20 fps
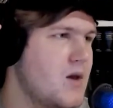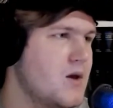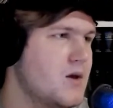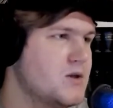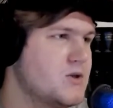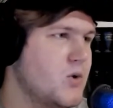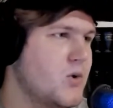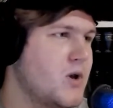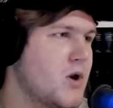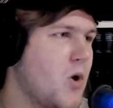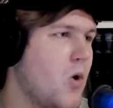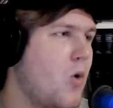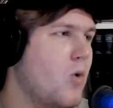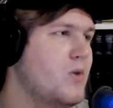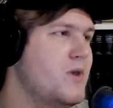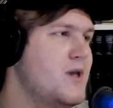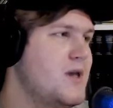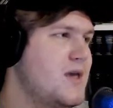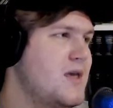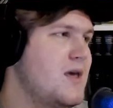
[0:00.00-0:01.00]
So we can
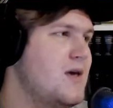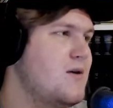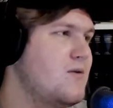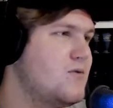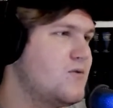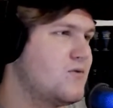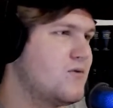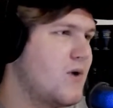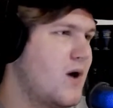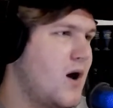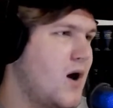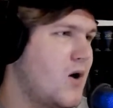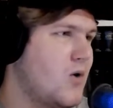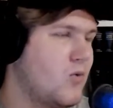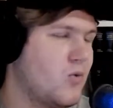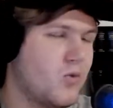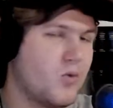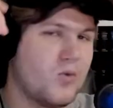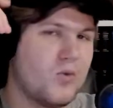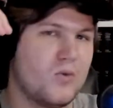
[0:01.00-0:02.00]
only give uh,
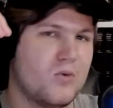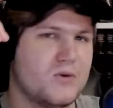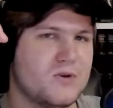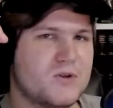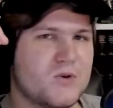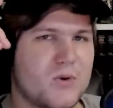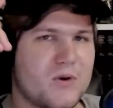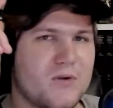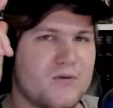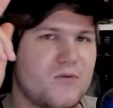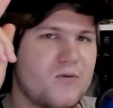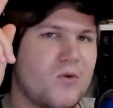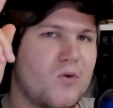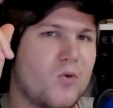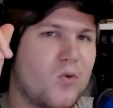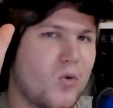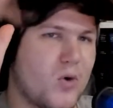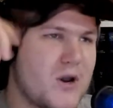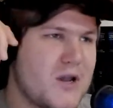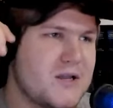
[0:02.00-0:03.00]
sort of
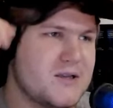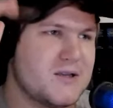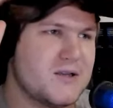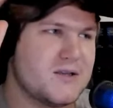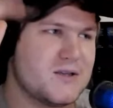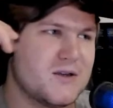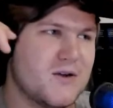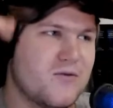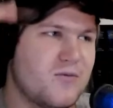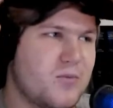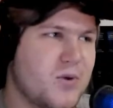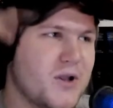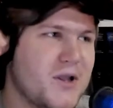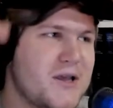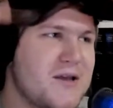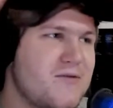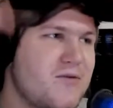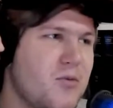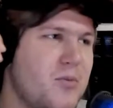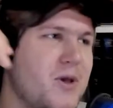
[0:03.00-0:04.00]
reasons of
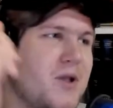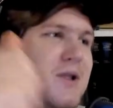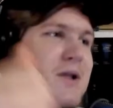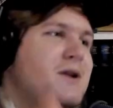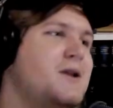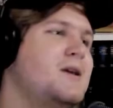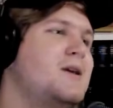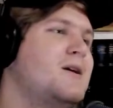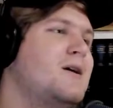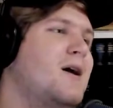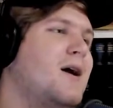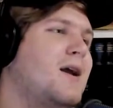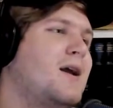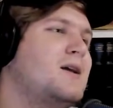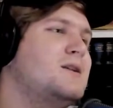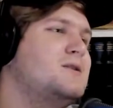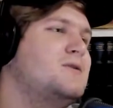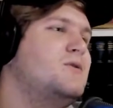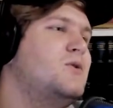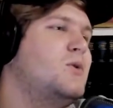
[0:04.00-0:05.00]
believability, I
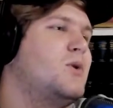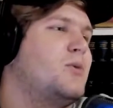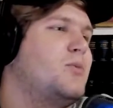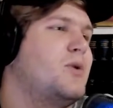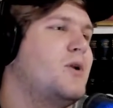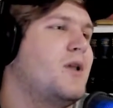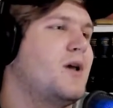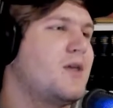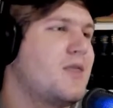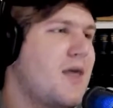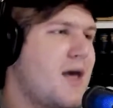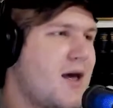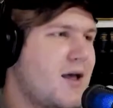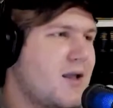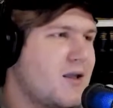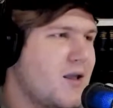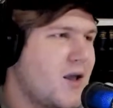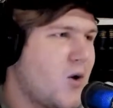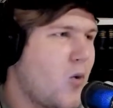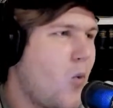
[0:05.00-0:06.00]
guess, if you want to put it like that,
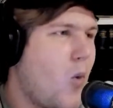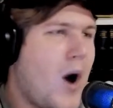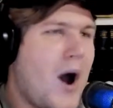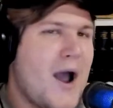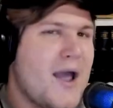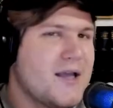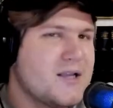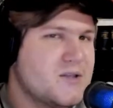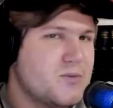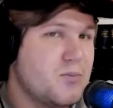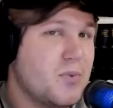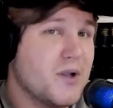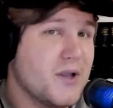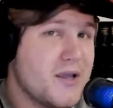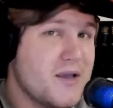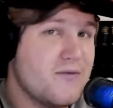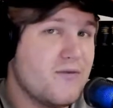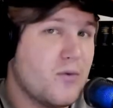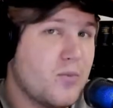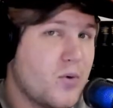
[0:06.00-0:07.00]
like why it's
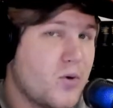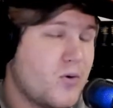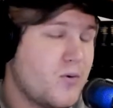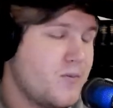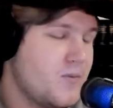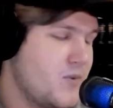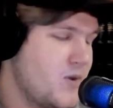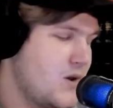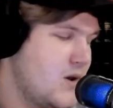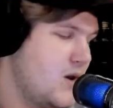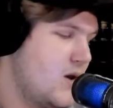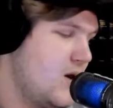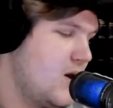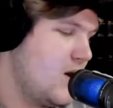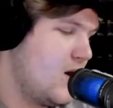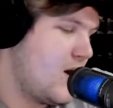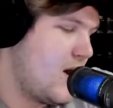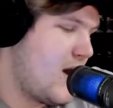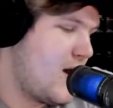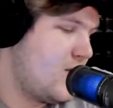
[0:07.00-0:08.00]
believable.
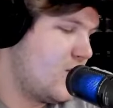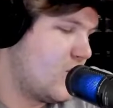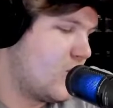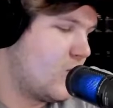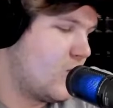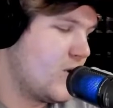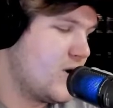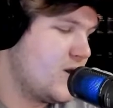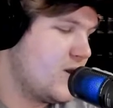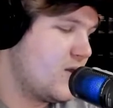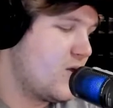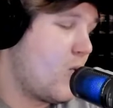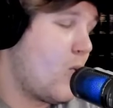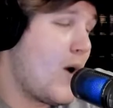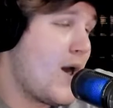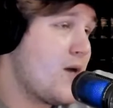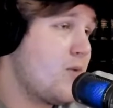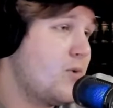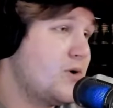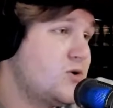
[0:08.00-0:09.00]
And the the
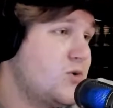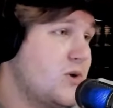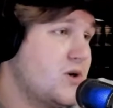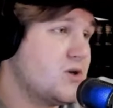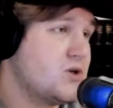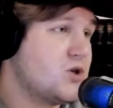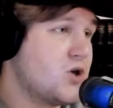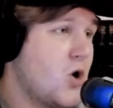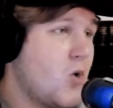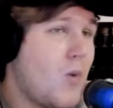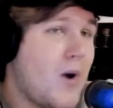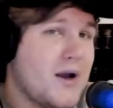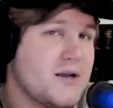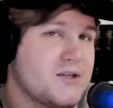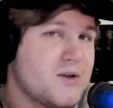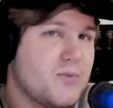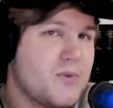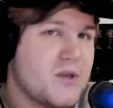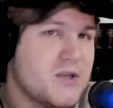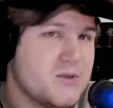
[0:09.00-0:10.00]
way in which we can show why
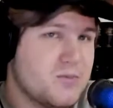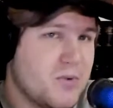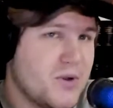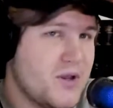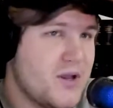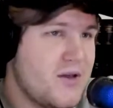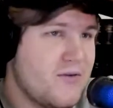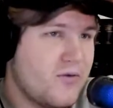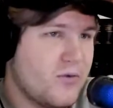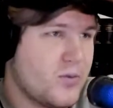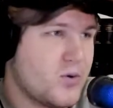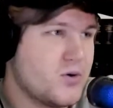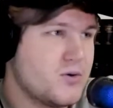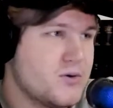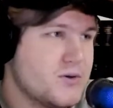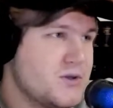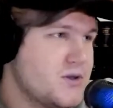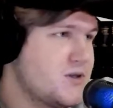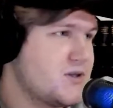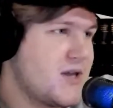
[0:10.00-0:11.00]
something is
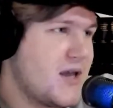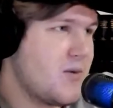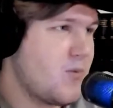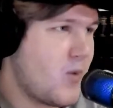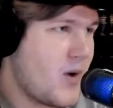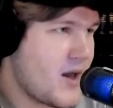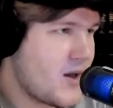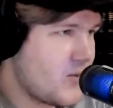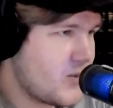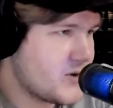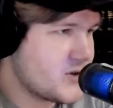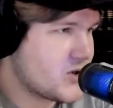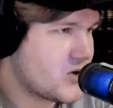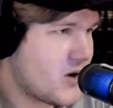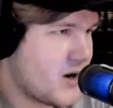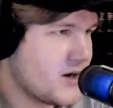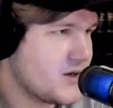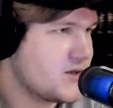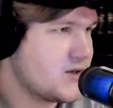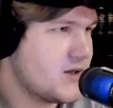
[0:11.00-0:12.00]
believable is the same way in which
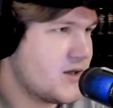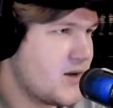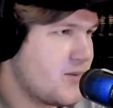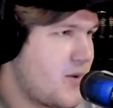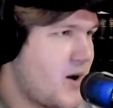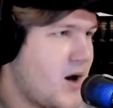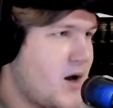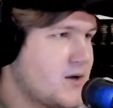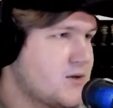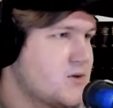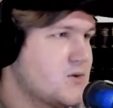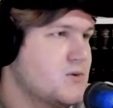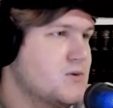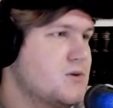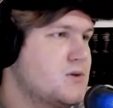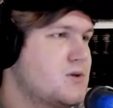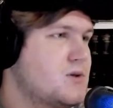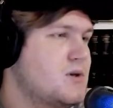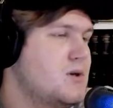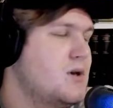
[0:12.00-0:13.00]
Christ and the
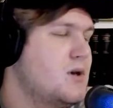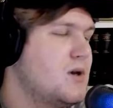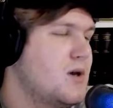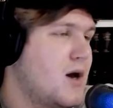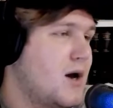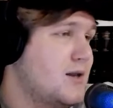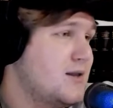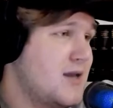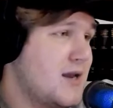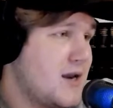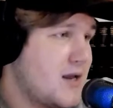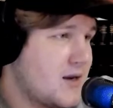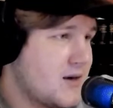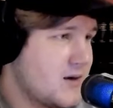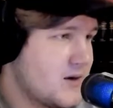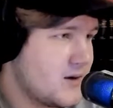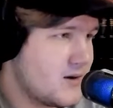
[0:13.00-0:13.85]
apostles uh, did it